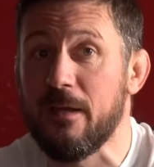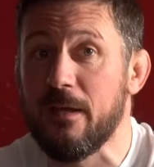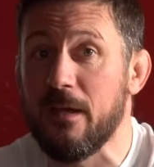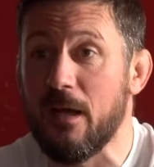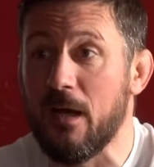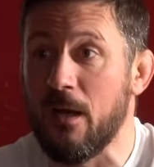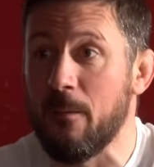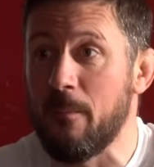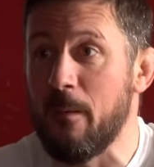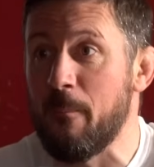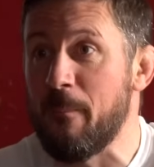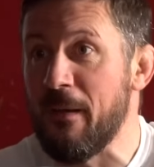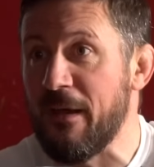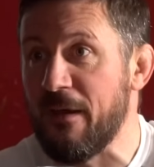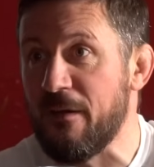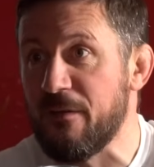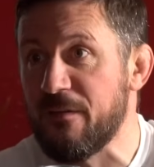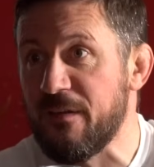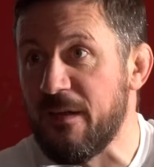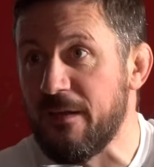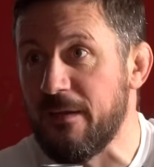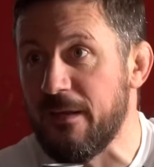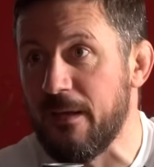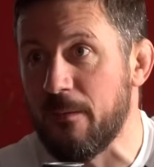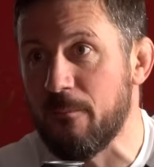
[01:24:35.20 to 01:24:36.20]
I'd be better
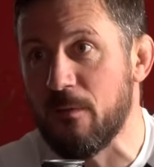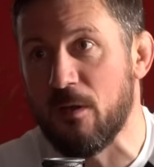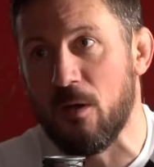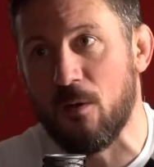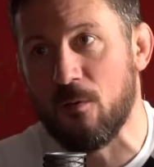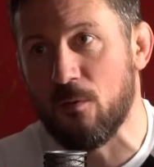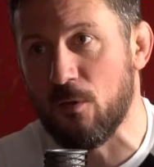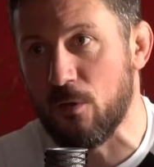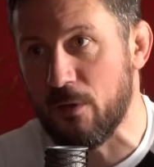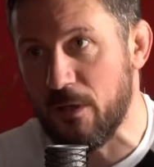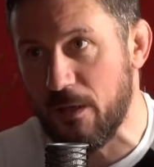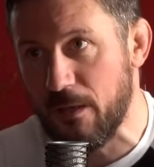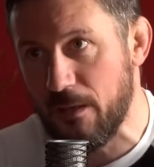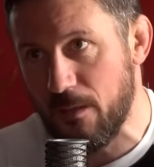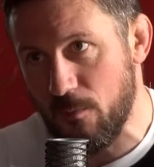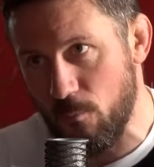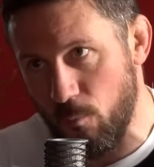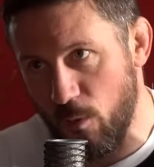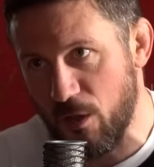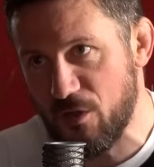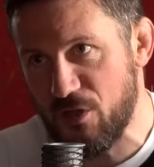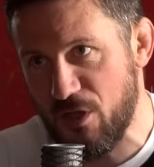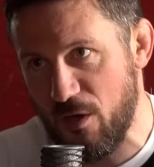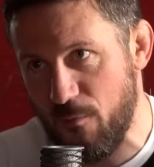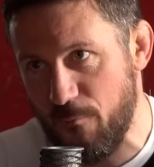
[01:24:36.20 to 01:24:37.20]
saying to him, no, look,
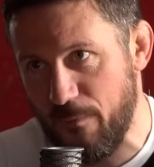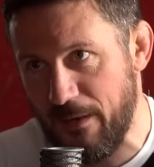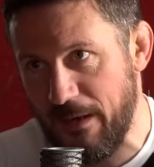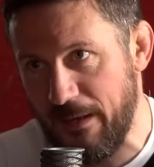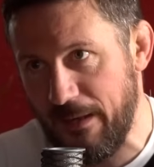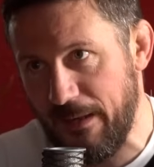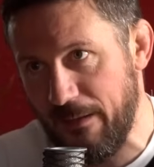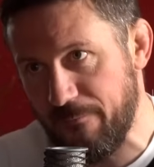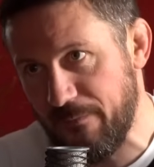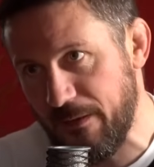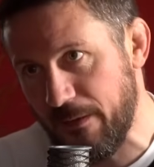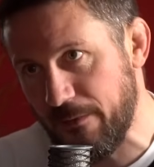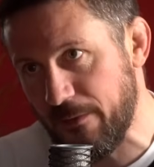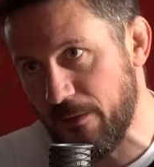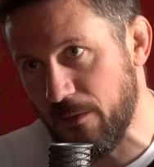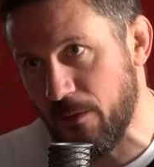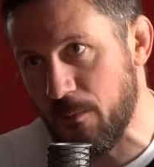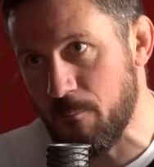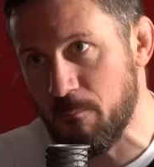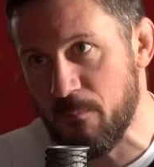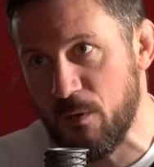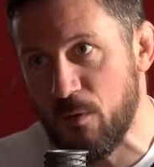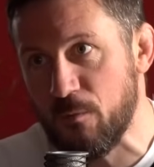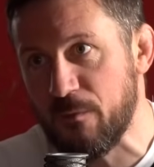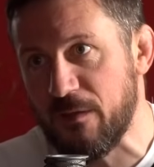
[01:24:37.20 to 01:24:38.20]
watch out for that left hand. You're going
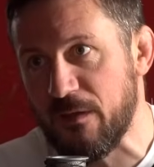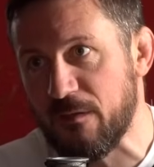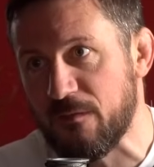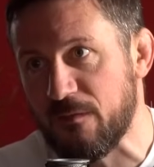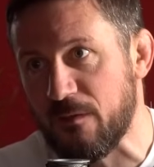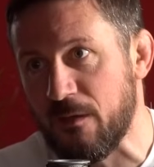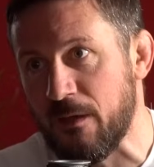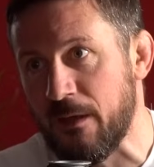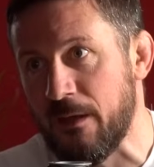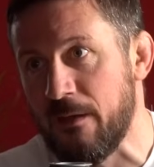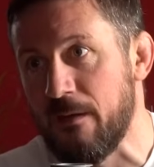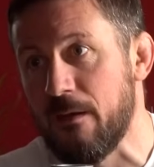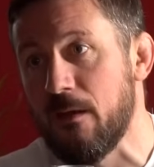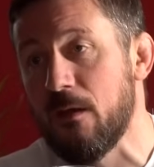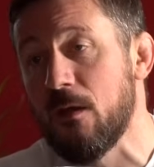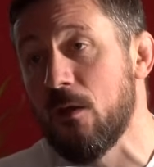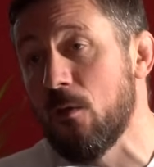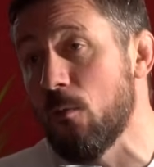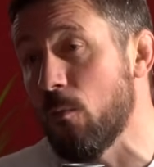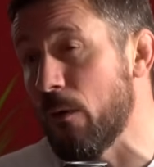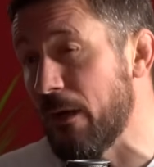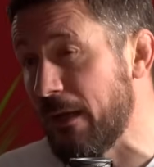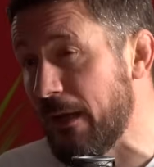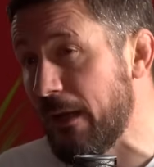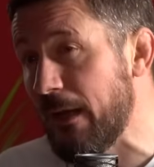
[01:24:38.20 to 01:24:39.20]
to move this side.
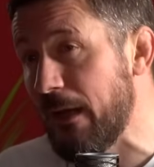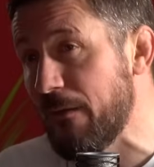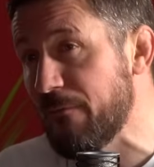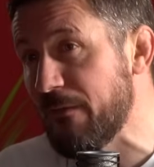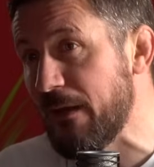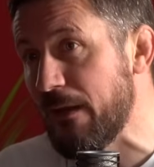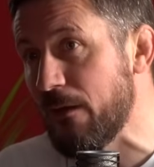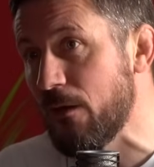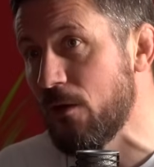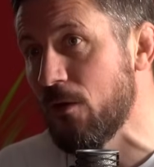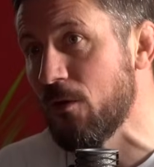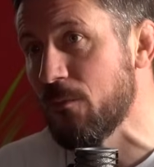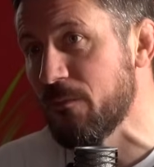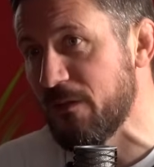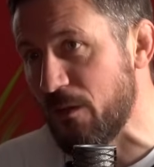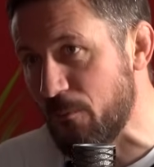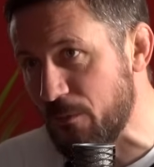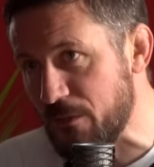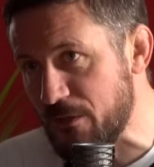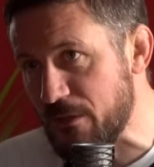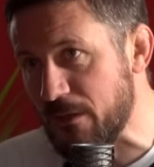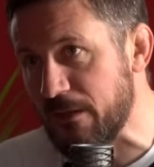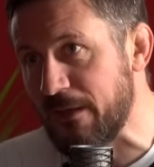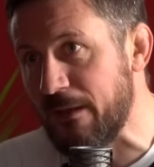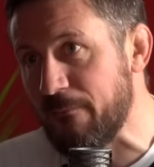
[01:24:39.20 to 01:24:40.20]
When that left hand comes, I
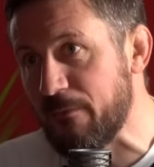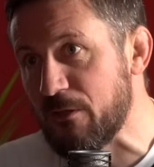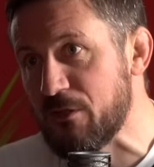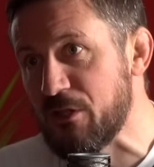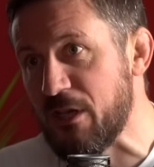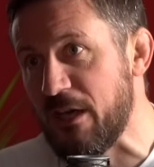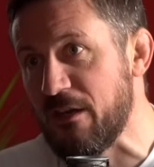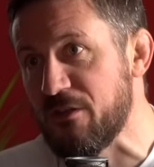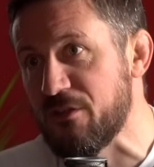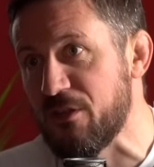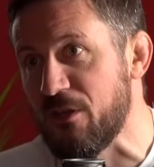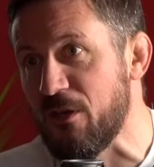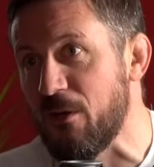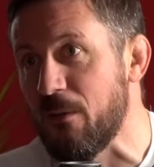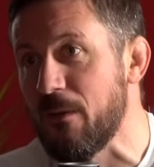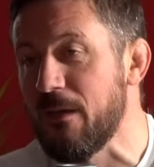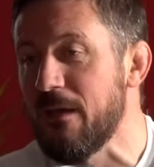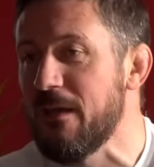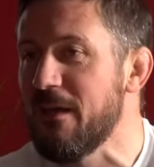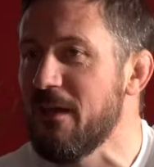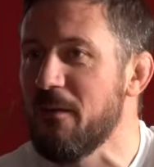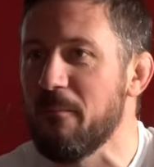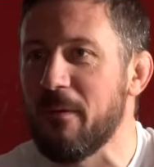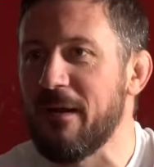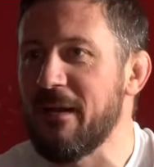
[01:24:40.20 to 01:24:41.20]
want you to level change and go.
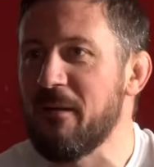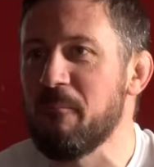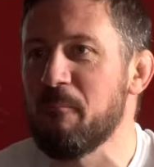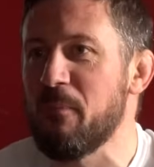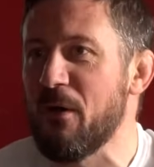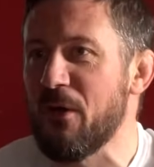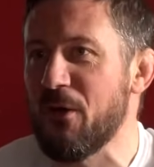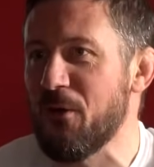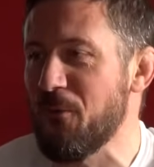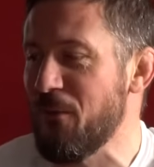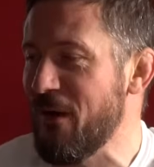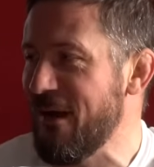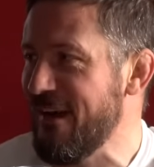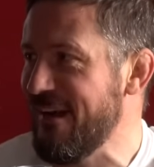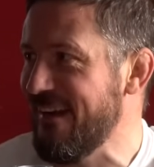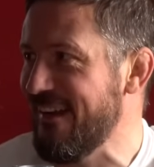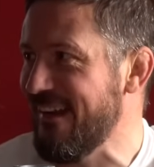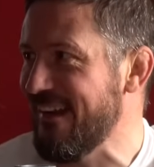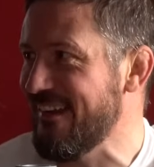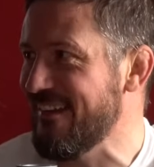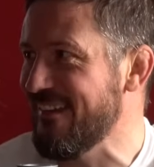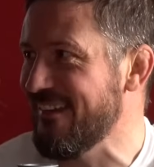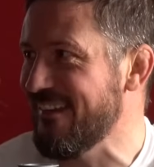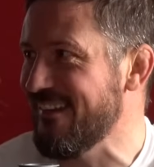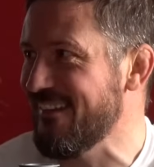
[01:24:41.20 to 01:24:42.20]
But I didn't bother with any of
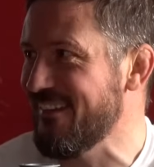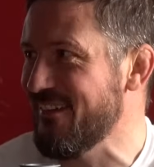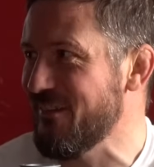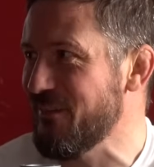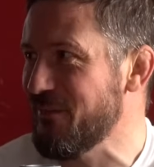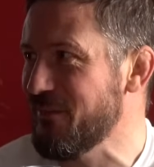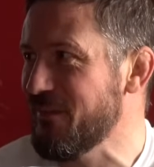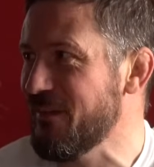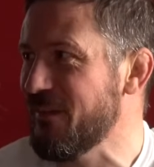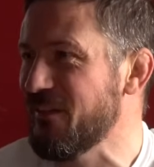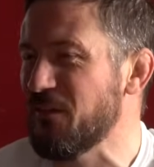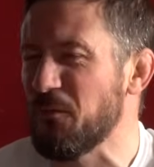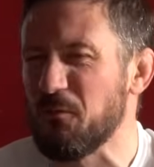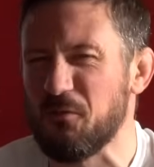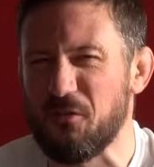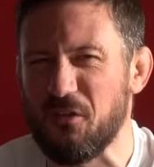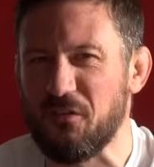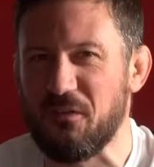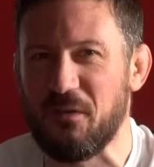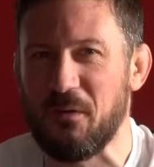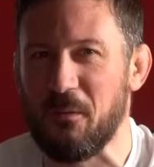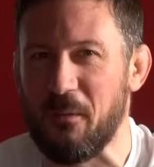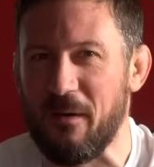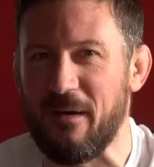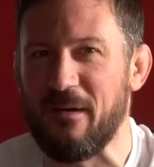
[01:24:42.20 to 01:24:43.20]
that kind of stuff because it was
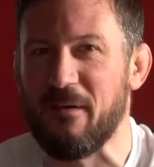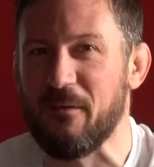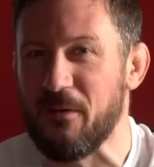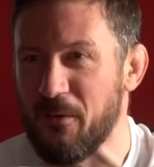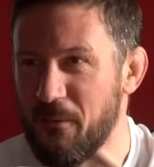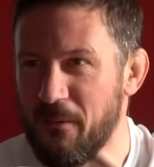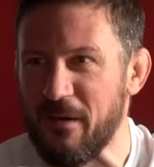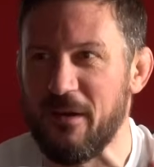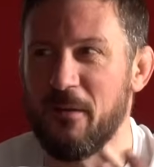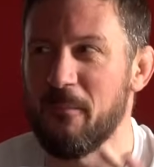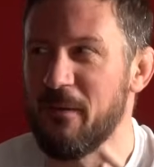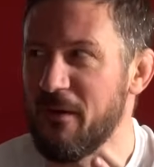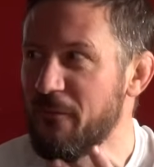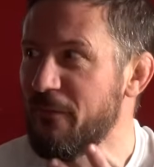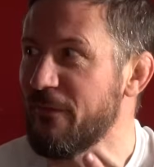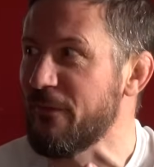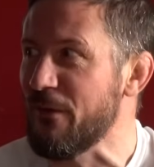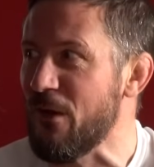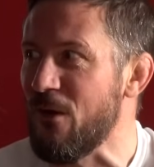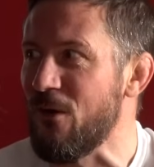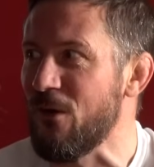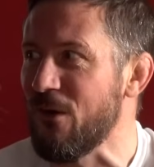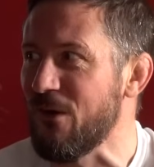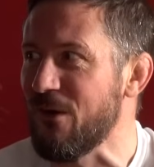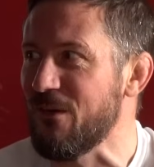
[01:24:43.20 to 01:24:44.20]
just they're in a bit of a
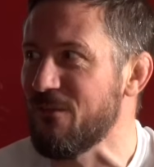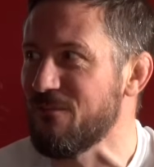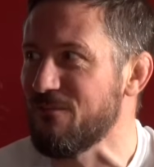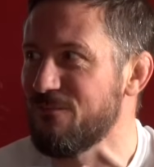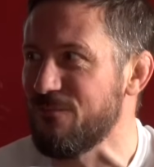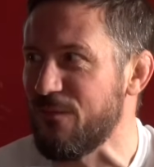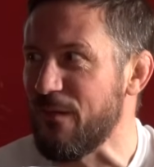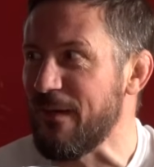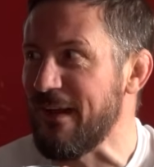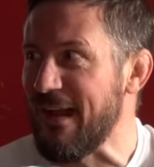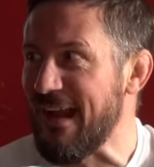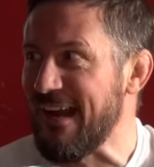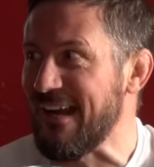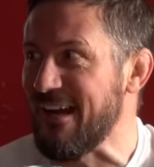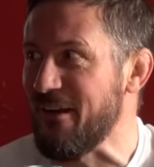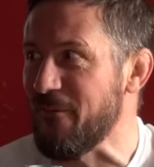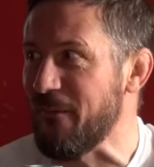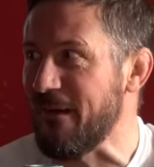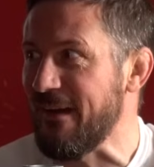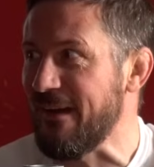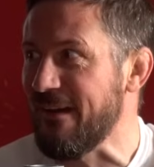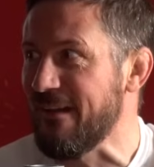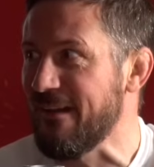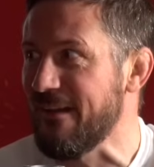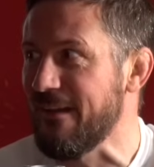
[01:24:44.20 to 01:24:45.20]
dog fight
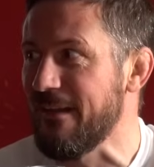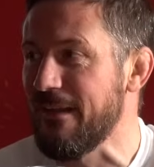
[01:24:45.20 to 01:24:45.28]
anyway.